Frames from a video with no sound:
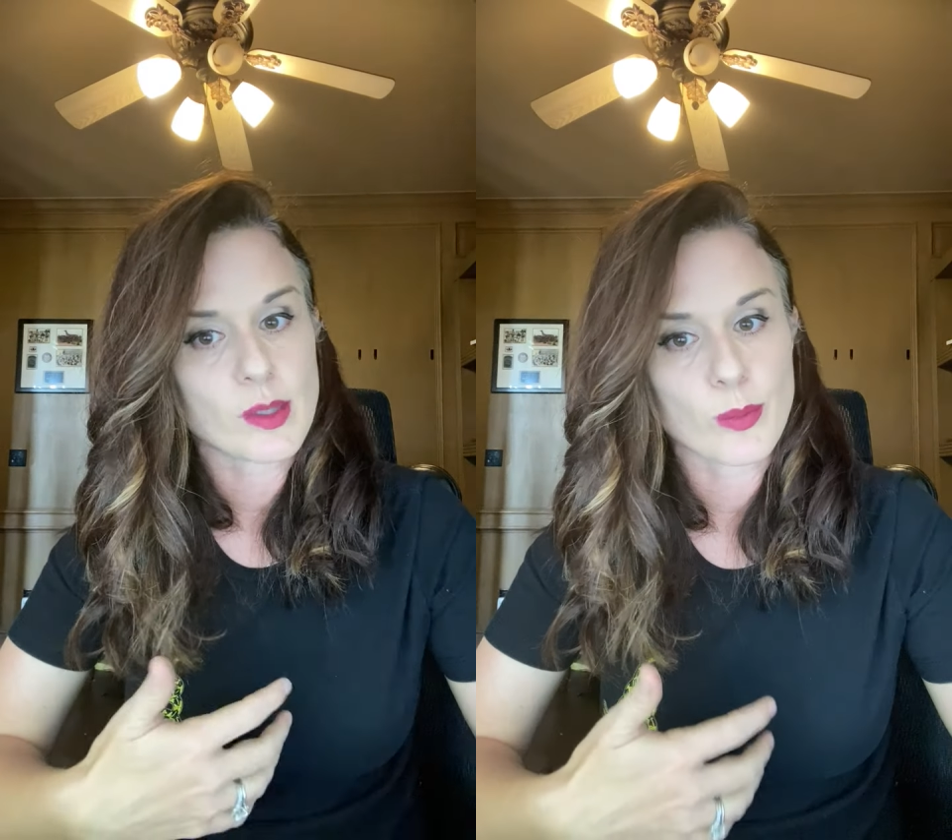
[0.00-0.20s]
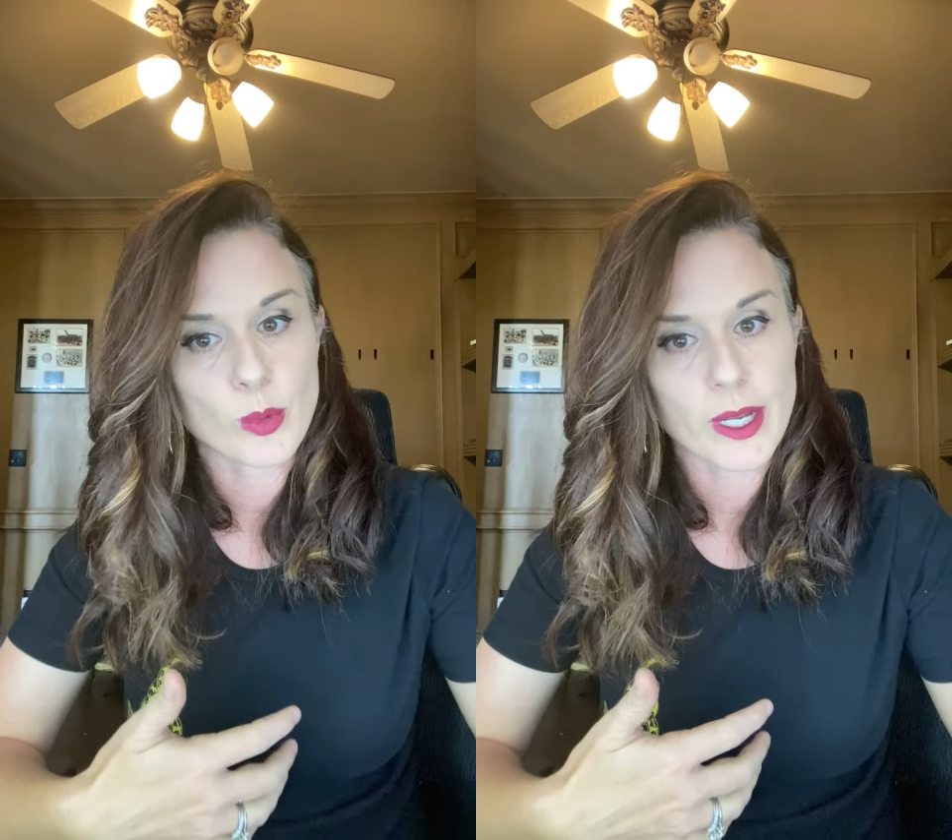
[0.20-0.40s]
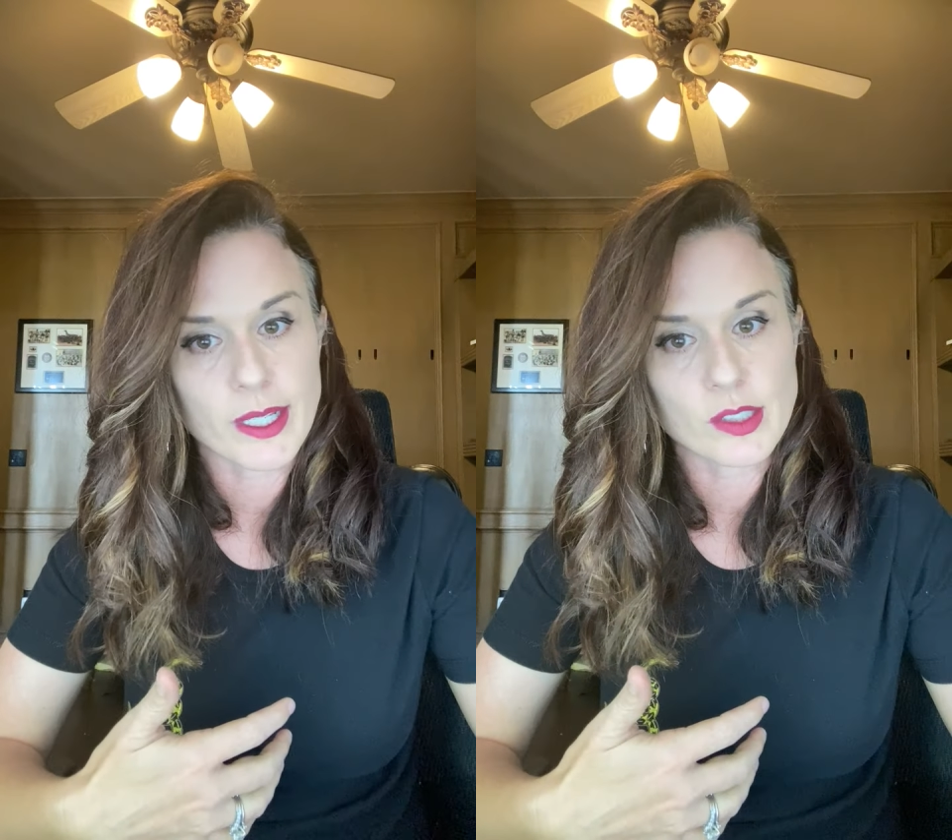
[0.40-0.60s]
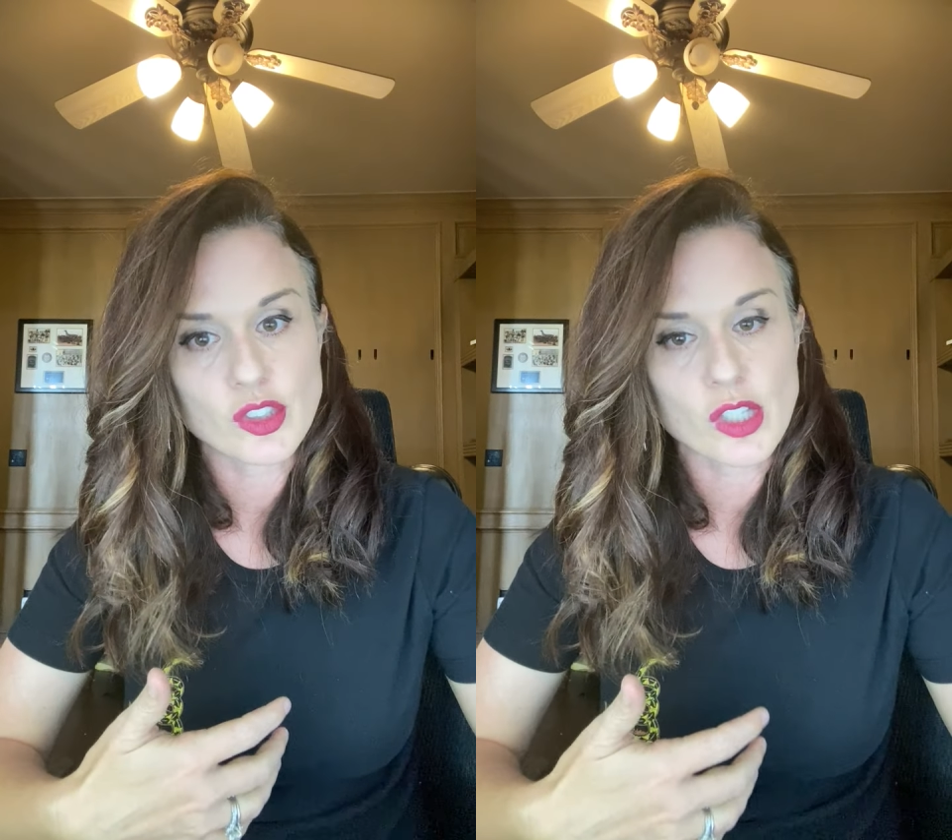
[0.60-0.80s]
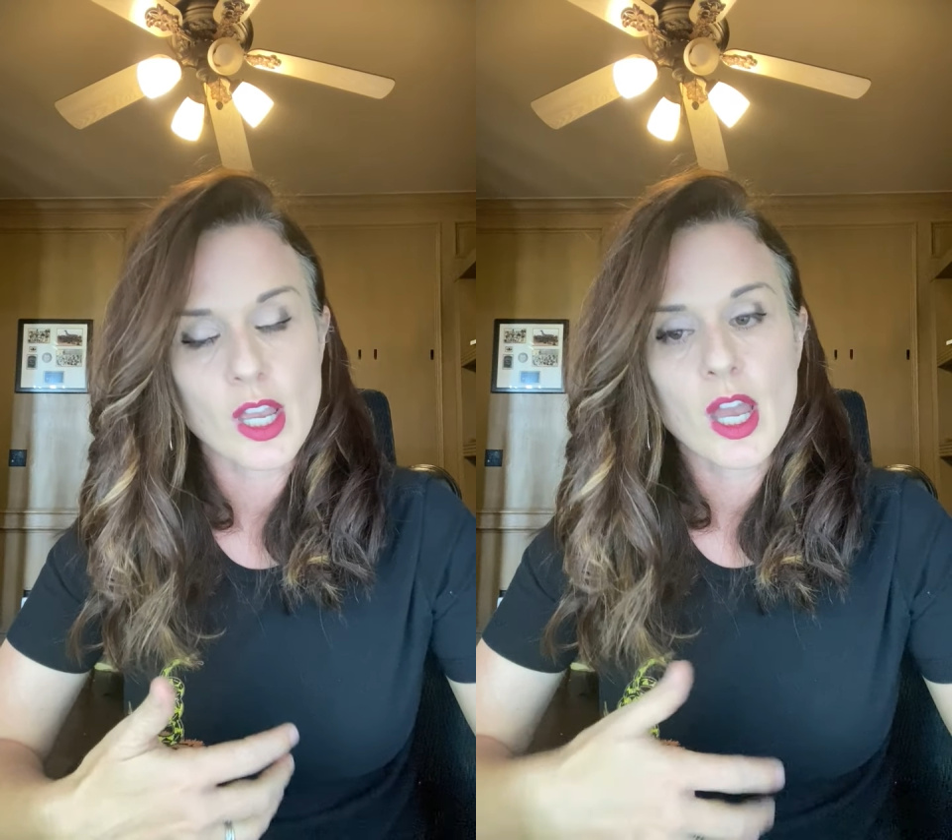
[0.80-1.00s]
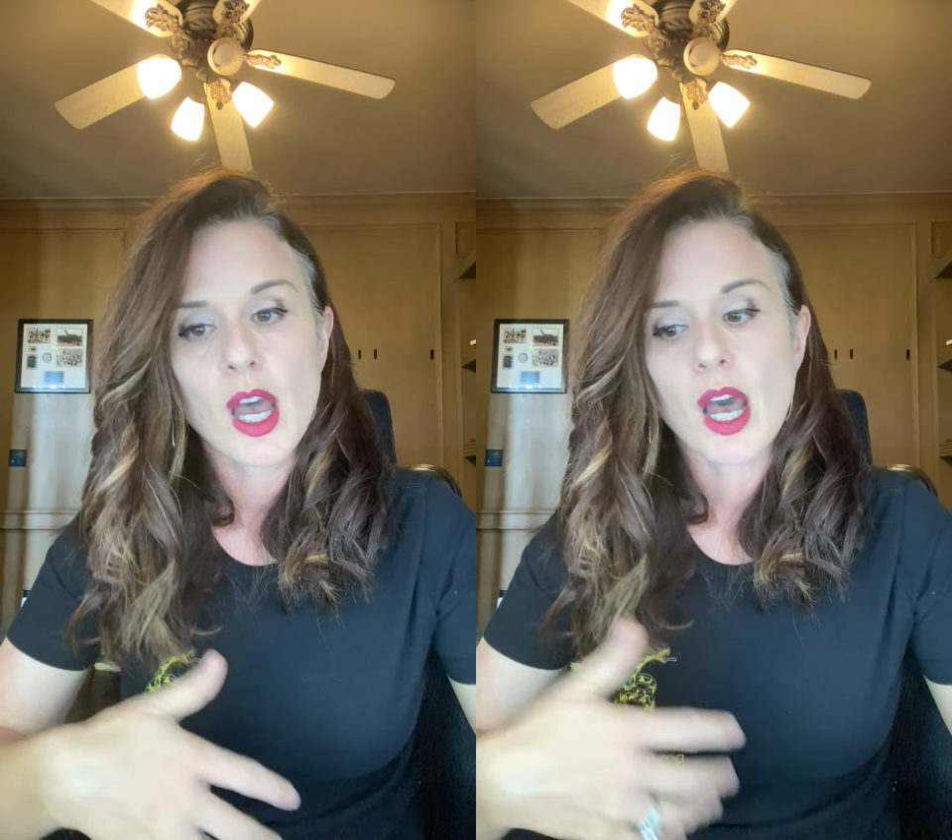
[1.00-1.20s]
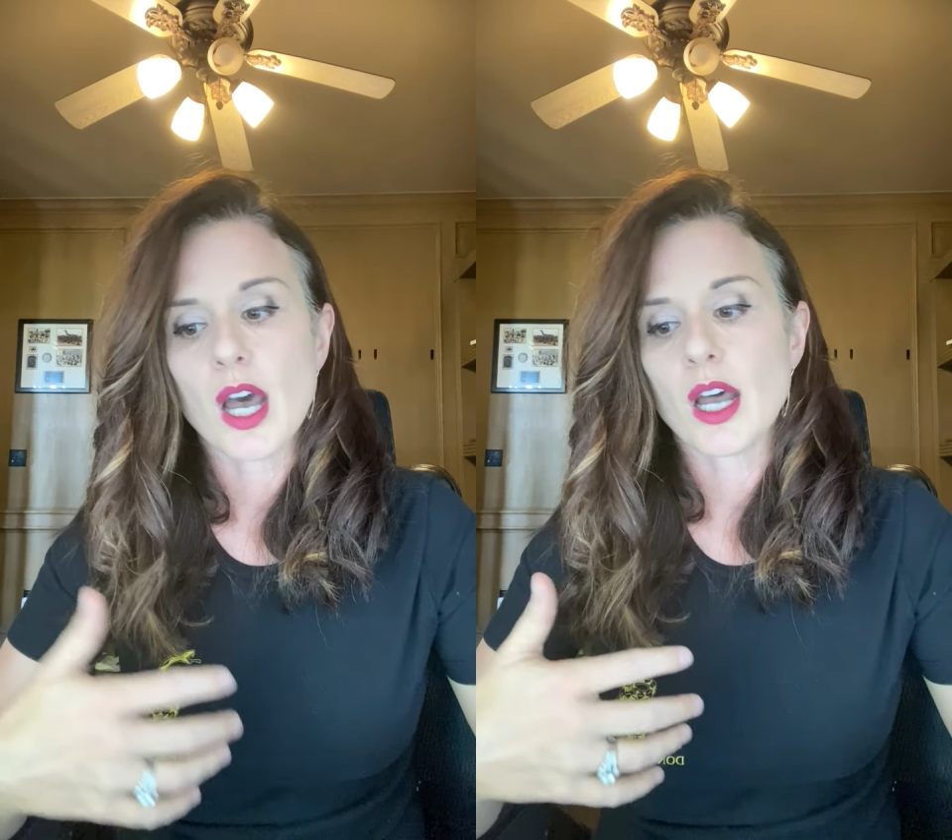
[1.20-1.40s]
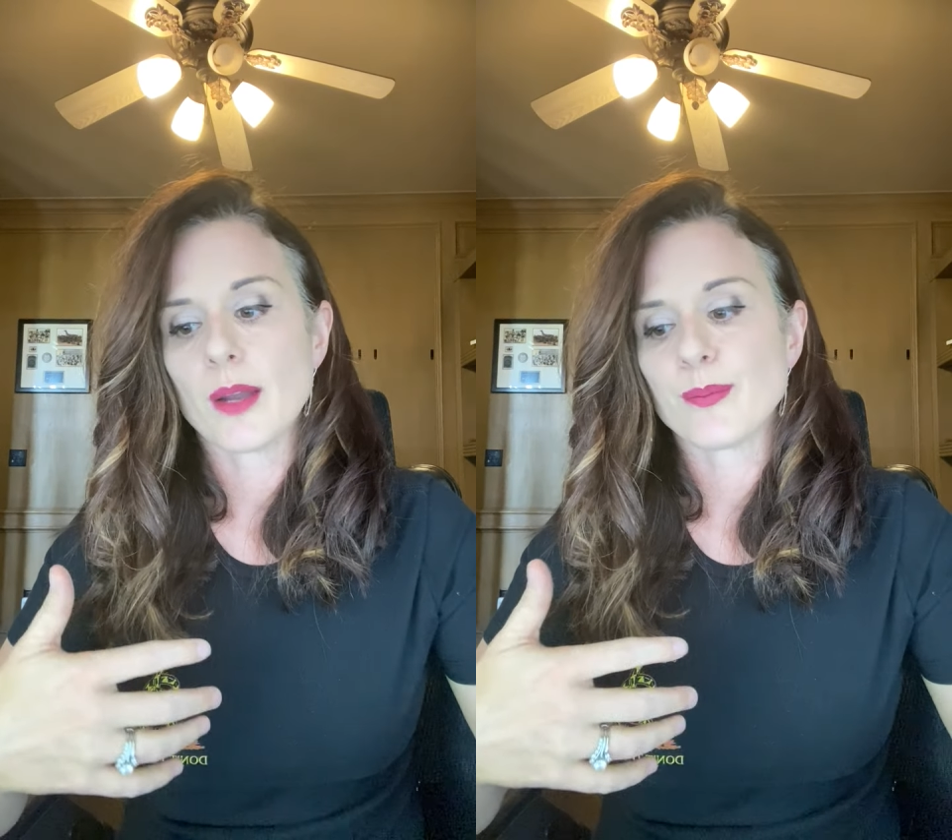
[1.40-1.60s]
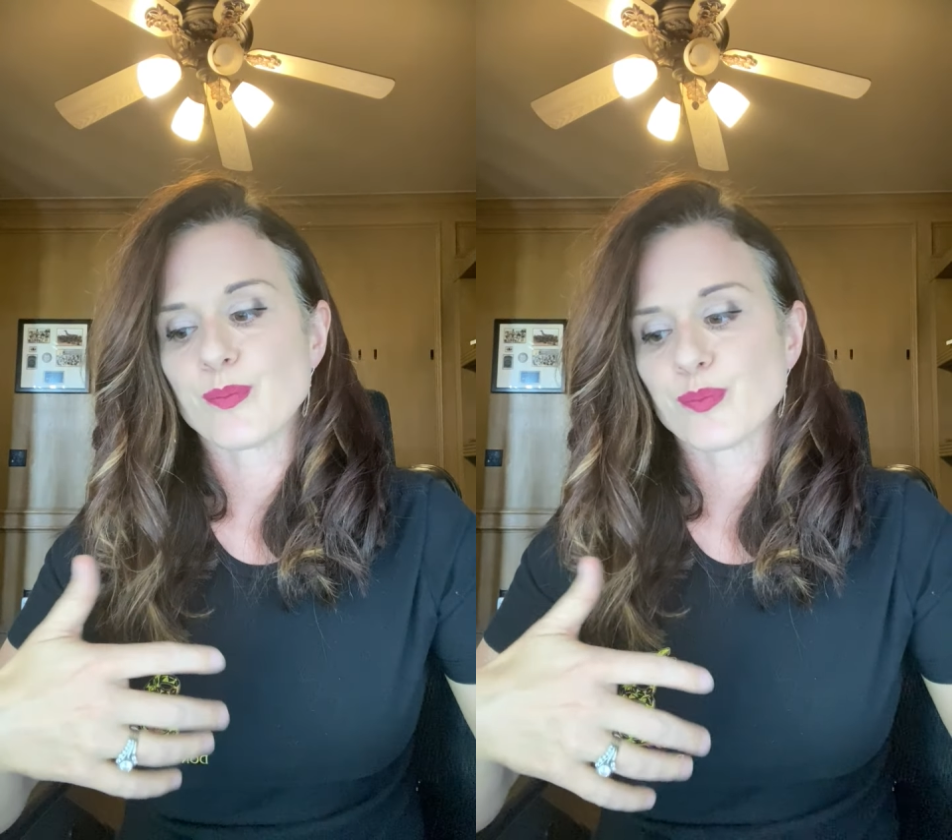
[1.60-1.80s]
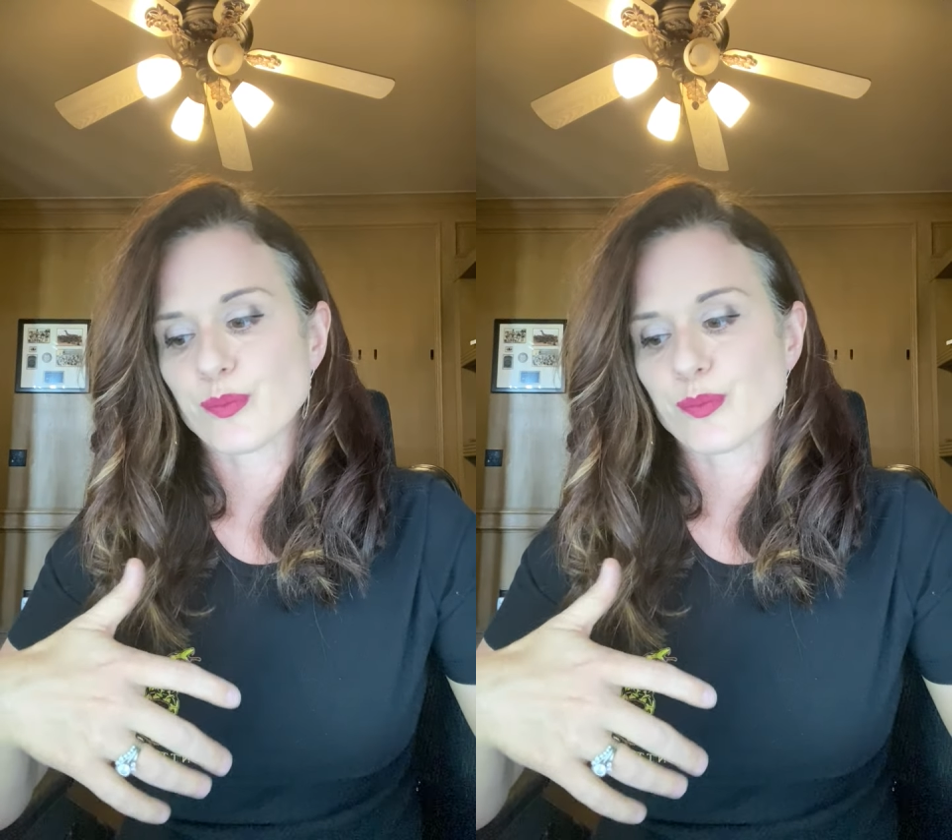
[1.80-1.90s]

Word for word: bridge to